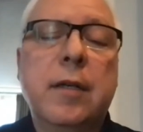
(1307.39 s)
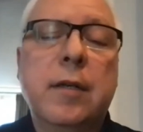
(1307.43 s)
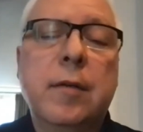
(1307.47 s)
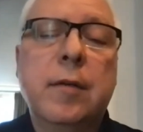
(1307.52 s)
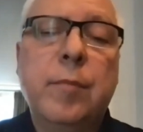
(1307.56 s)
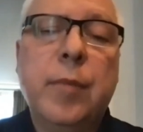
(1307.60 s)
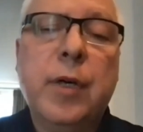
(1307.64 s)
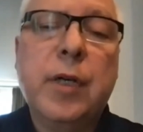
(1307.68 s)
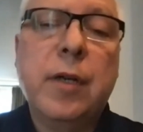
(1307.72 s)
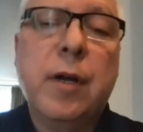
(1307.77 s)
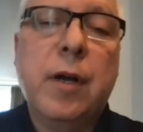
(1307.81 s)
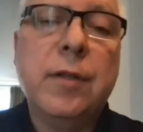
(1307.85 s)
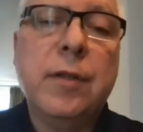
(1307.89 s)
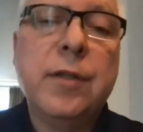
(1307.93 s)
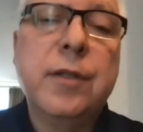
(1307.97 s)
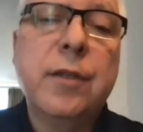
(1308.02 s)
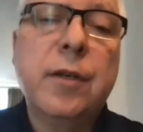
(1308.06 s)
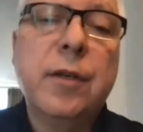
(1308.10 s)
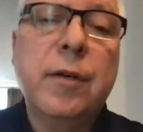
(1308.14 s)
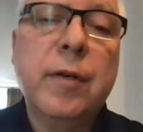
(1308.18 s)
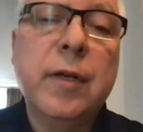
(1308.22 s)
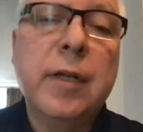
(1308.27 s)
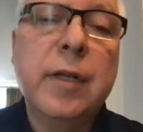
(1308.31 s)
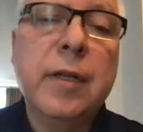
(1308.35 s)
but
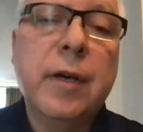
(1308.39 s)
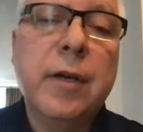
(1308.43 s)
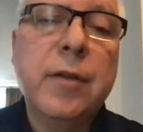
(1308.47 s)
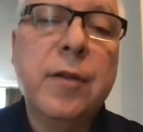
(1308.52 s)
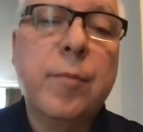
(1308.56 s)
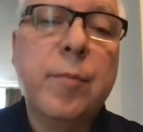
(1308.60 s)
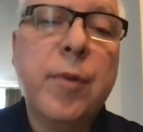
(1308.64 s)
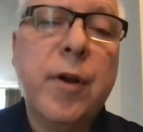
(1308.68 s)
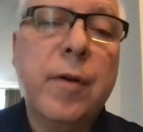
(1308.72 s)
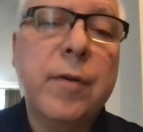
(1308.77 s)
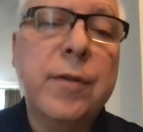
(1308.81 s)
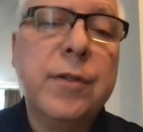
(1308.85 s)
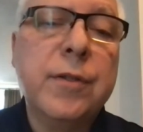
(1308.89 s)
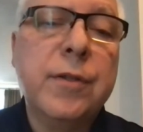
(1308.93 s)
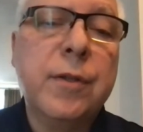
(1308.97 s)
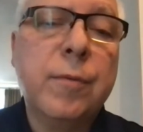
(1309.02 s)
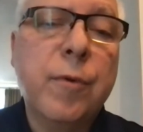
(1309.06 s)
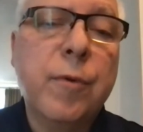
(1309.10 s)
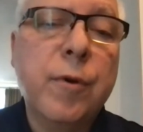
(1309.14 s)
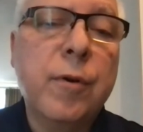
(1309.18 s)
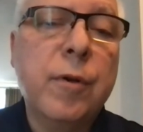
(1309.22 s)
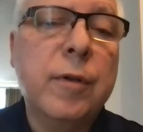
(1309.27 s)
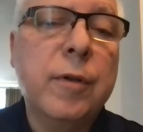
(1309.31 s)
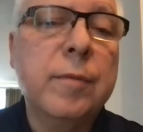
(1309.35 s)
also in other parts of the
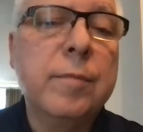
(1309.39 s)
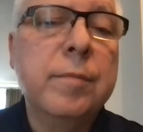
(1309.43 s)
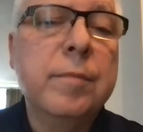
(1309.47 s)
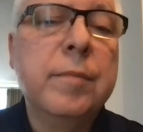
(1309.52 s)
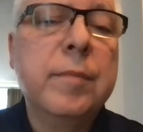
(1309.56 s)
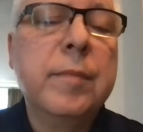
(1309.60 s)
world,